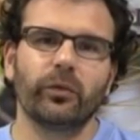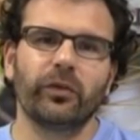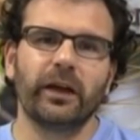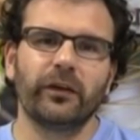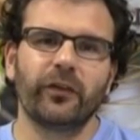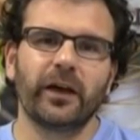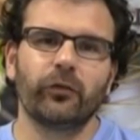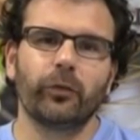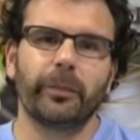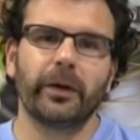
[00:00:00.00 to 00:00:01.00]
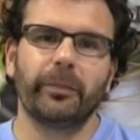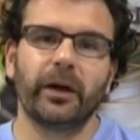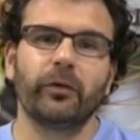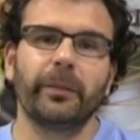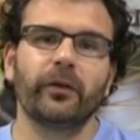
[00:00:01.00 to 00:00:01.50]
was identified by
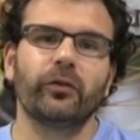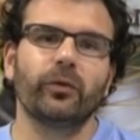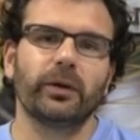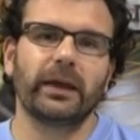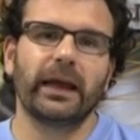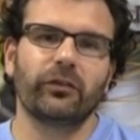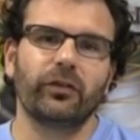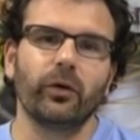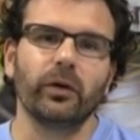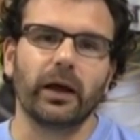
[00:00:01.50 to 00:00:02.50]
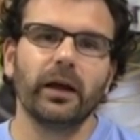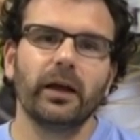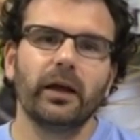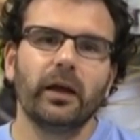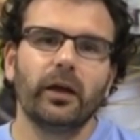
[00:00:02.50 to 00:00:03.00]
Roberto Gaxiola,
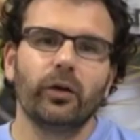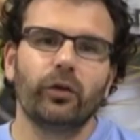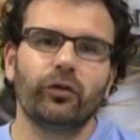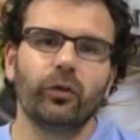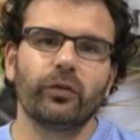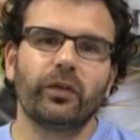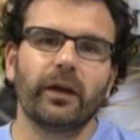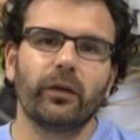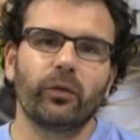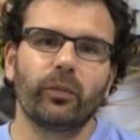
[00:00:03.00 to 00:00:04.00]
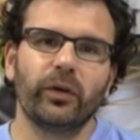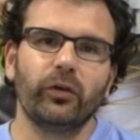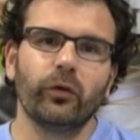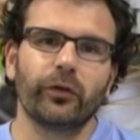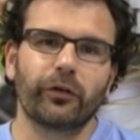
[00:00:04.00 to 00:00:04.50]
who showed that when
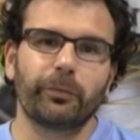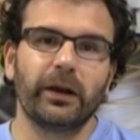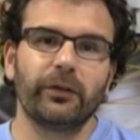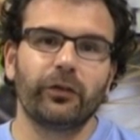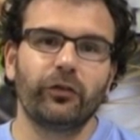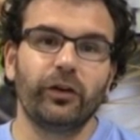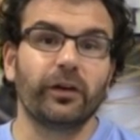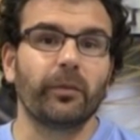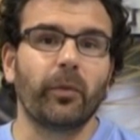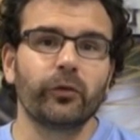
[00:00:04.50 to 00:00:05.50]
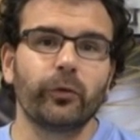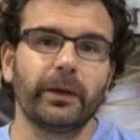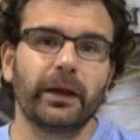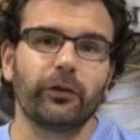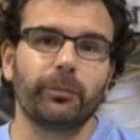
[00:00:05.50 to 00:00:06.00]
you overexpress this gene in a model
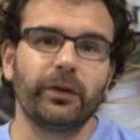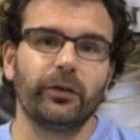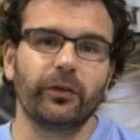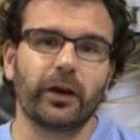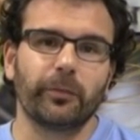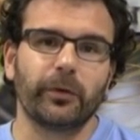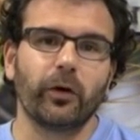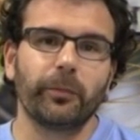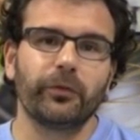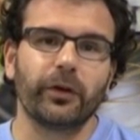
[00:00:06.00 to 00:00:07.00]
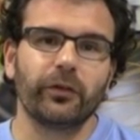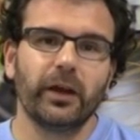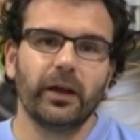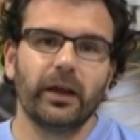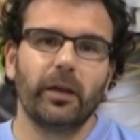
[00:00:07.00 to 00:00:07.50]
plant species, Arabidopsis,
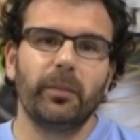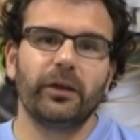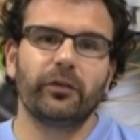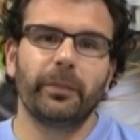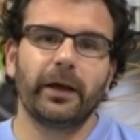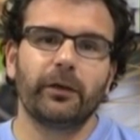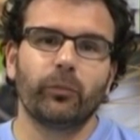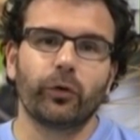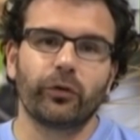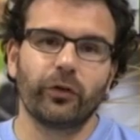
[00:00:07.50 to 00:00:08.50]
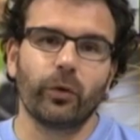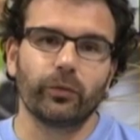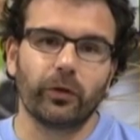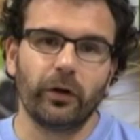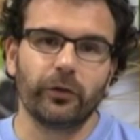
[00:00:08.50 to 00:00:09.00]
it makes a plant more
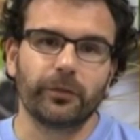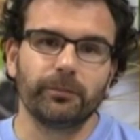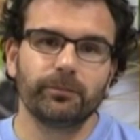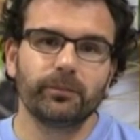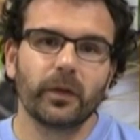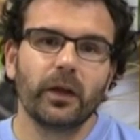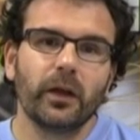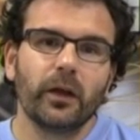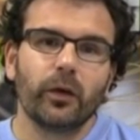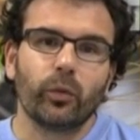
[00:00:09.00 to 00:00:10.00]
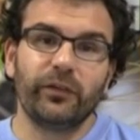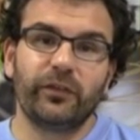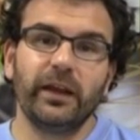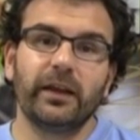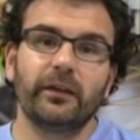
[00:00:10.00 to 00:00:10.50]
salt tolerant. We've
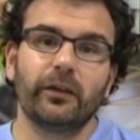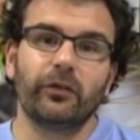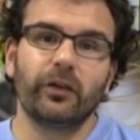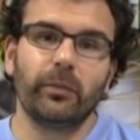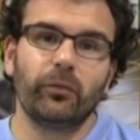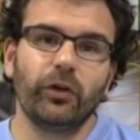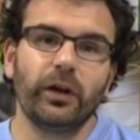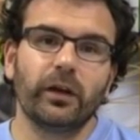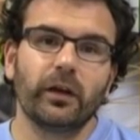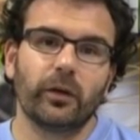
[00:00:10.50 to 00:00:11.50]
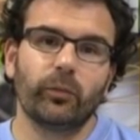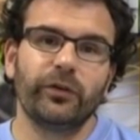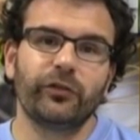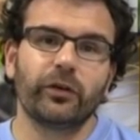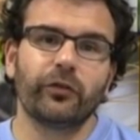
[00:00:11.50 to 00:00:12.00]
taken the same gene and
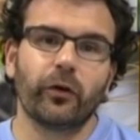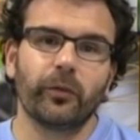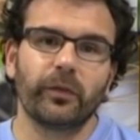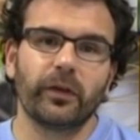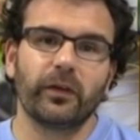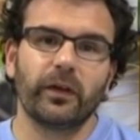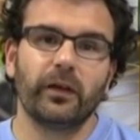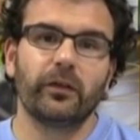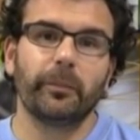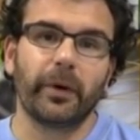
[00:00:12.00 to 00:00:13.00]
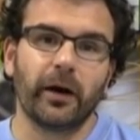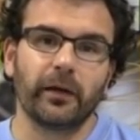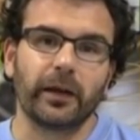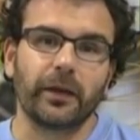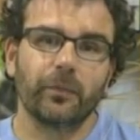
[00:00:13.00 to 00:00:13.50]
we've transformed it into
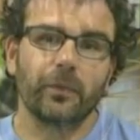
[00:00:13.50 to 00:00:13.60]
barley.